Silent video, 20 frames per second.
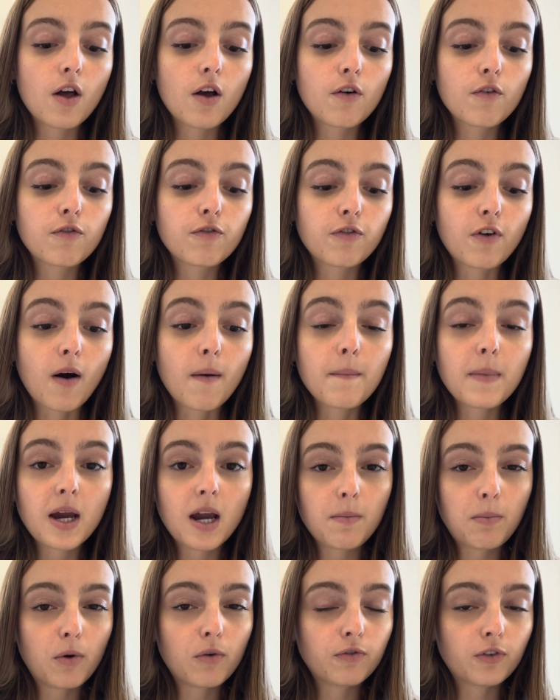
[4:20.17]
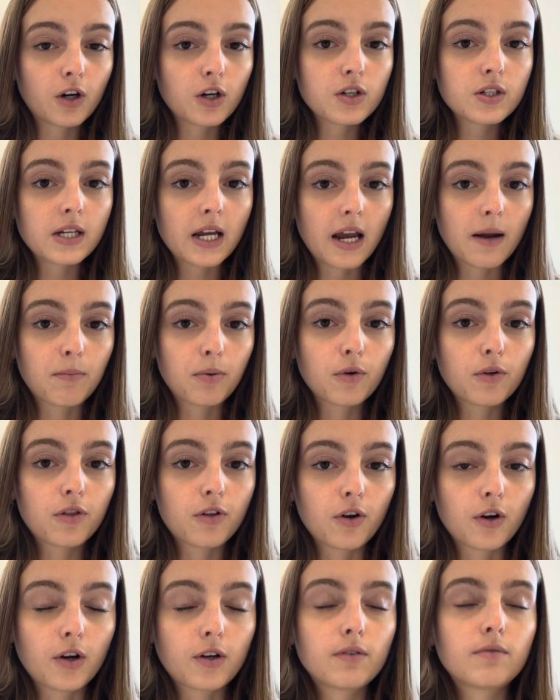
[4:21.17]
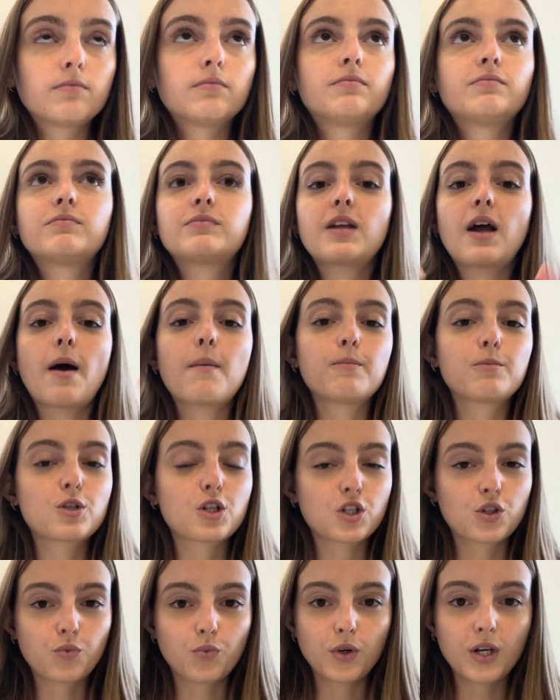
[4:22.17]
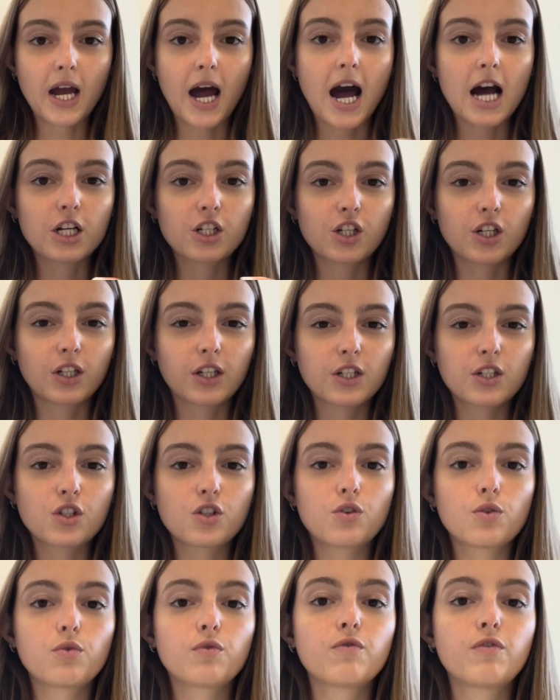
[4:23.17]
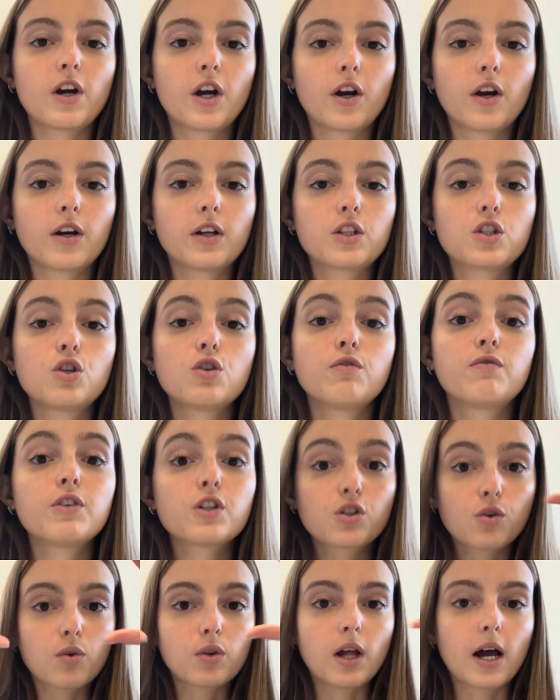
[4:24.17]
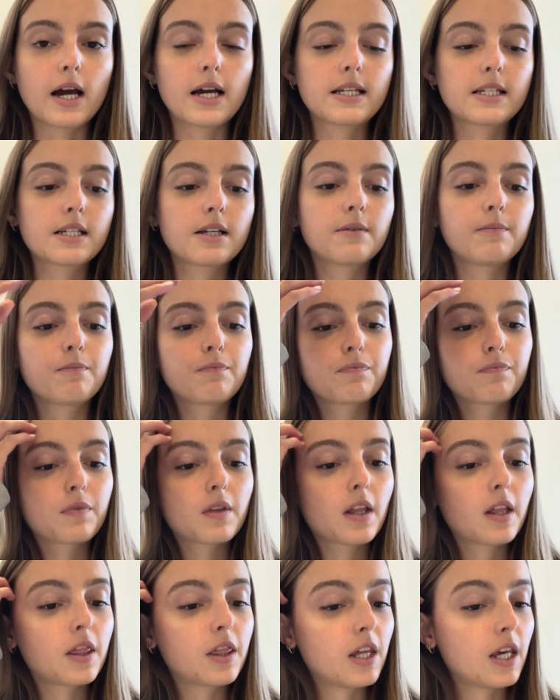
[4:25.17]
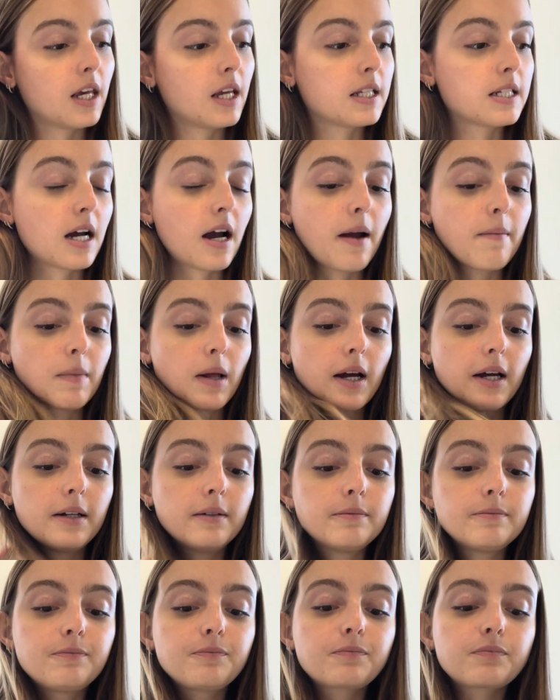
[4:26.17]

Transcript: From April 1st to April 3rd, I'm just rehashing this to visualize the timeline.